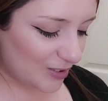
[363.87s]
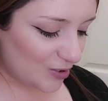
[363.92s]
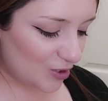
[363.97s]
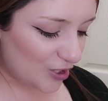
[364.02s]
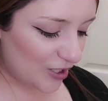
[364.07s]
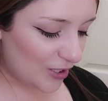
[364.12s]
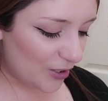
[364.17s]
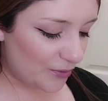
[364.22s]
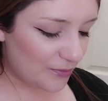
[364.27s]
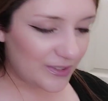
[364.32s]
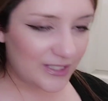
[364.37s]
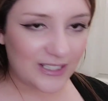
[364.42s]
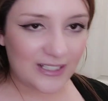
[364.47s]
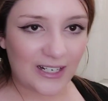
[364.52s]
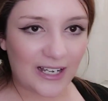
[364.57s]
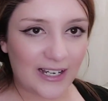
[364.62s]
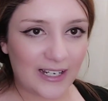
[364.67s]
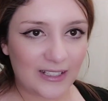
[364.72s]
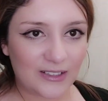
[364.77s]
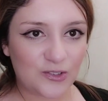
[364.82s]
she obviously
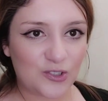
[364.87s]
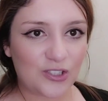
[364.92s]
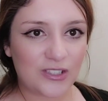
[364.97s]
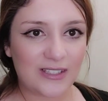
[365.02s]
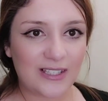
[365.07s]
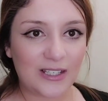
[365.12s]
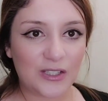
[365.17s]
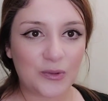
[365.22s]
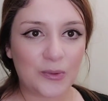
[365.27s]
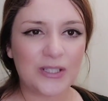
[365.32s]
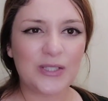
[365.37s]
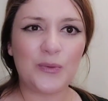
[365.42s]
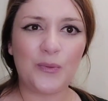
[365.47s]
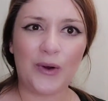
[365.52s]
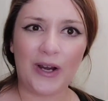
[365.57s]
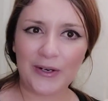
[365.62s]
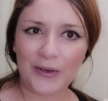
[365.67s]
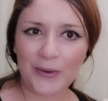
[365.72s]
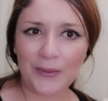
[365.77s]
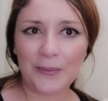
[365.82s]
like just said to us,
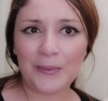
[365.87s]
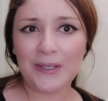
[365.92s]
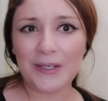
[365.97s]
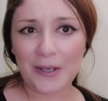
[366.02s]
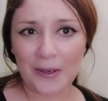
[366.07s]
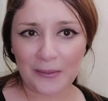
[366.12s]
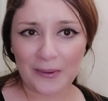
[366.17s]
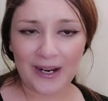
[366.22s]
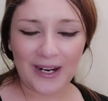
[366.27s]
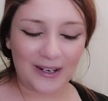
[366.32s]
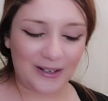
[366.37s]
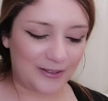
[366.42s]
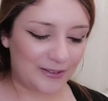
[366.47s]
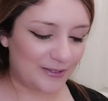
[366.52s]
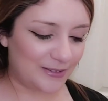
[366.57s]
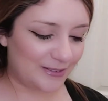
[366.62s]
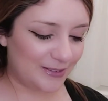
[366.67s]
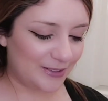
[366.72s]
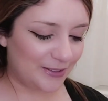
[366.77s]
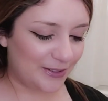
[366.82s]
why don't we go
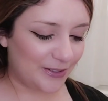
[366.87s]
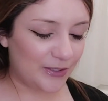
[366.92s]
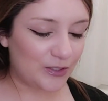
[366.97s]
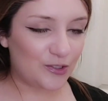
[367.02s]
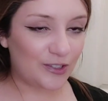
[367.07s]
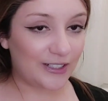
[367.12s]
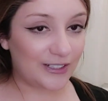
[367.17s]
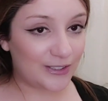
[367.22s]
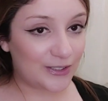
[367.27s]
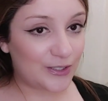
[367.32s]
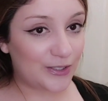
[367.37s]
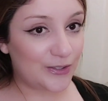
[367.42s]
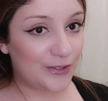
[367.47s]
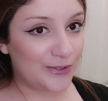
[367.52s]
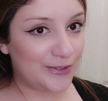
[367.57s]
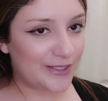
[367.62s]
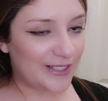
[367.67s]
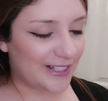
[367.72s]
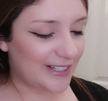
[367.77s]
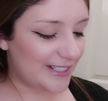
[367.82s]
out? You know, trying to
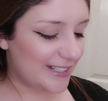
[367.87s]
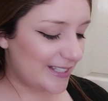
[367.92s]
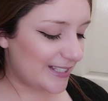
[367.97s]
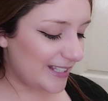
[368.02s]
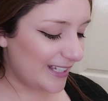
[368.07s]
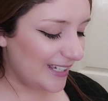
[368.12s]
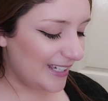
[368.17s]
use us.